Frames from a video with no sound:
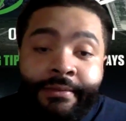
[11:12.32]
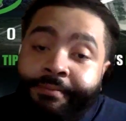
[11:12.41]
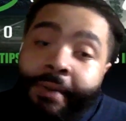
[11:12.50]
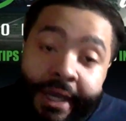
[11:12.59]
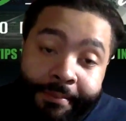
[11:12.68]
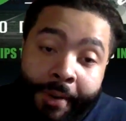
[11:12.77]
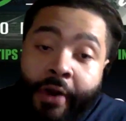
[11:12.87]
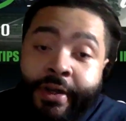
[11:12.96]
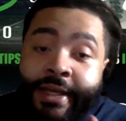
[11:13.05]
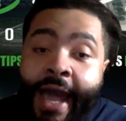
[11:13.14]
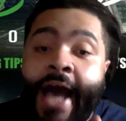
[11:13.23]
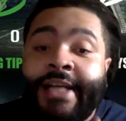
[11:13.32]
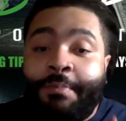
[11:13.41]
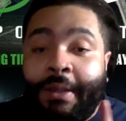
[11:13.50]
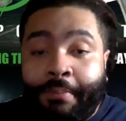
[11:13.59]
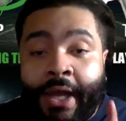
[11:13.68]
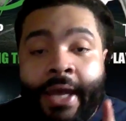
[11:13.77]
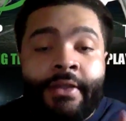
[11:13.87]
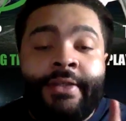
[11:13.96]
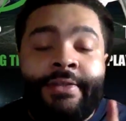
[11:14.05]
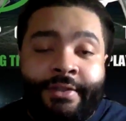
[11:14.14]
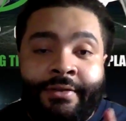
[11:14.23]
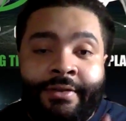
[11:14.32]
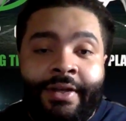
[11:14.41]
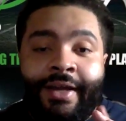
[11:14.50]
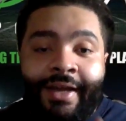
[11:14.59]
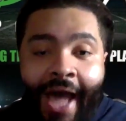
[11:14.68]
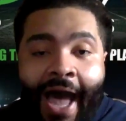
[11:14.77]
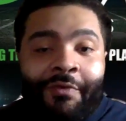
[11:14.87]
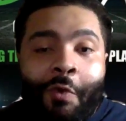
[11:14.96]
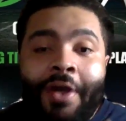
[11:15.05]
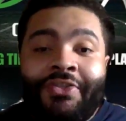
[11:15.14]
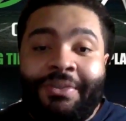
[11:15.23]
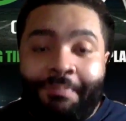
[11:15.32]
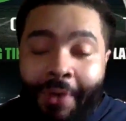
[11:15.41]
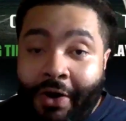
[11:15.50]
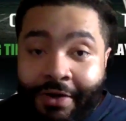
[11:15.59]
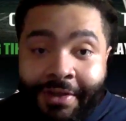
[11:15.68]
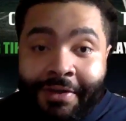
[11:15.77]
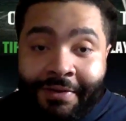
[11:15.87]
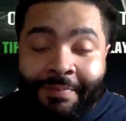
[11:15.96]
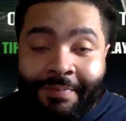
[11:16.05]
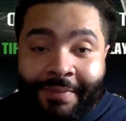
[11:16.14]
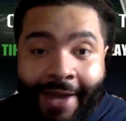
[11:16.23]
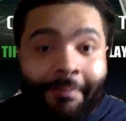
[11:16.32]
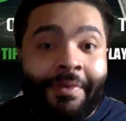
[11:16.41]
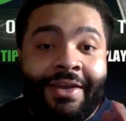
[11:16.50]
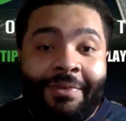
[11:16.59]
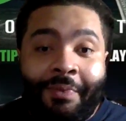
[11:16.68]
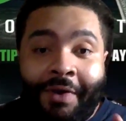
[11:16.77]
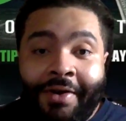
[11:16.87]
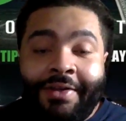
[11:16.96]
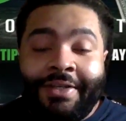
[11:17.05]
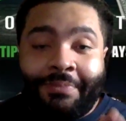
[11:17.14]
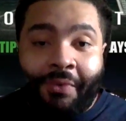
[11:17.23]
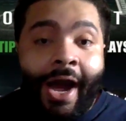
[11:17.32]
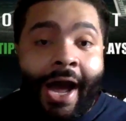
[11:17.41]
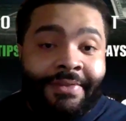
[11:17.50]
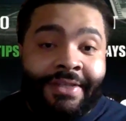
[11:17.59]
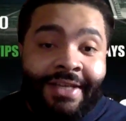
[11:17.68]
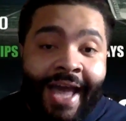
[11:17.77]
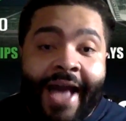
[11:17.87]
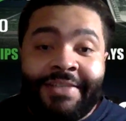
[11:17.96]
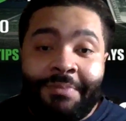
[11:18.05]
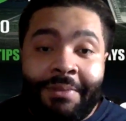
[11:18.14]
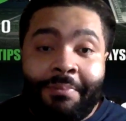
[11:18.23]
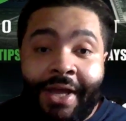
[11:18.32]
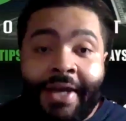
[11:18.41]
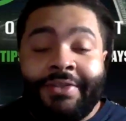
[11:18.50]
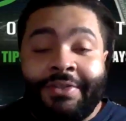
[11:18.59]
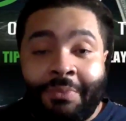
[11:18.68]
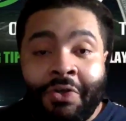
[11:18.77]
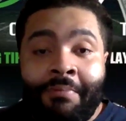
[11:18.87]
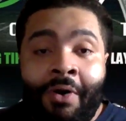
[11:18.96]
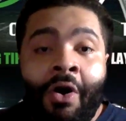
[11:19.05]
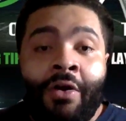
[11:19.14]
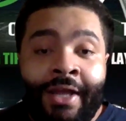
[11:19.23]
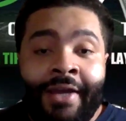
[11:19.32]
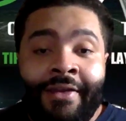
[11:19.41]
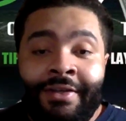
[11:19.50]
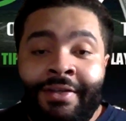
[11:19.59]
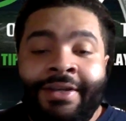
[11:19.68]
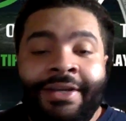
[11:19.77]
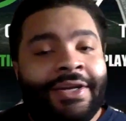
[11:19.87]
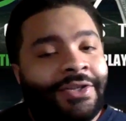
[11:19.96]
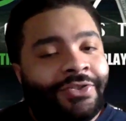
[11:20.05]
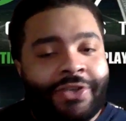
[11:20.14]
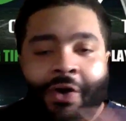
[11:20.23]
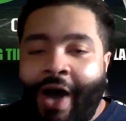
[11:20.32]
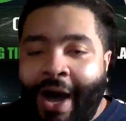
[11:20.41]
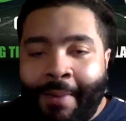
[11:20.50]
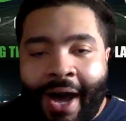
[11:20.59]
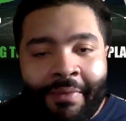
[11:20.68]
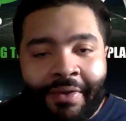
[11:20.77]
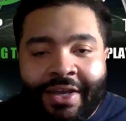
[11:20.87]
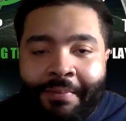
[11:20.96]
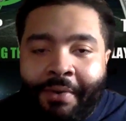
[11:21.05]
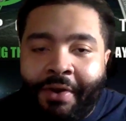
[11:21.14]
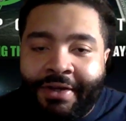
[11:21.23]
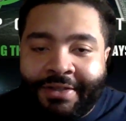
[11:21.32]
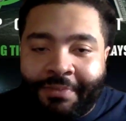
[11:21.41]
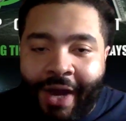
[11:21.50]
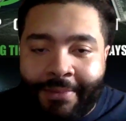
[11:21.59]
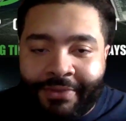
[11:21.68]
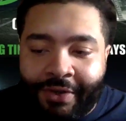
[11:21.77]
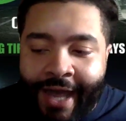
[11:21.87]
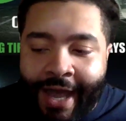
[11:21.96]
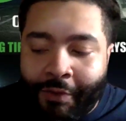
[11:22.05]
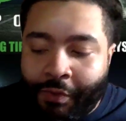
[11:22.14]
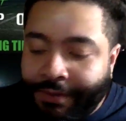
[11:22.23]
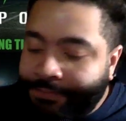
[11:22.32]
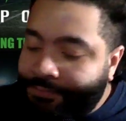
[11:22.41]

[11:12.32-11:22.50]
But Purdy has been playing. Listen, I've questioned Purdy. I'm going to give Purdy his props. He has been playing some good ball lately. So I'm going to give Purdy his props on that one.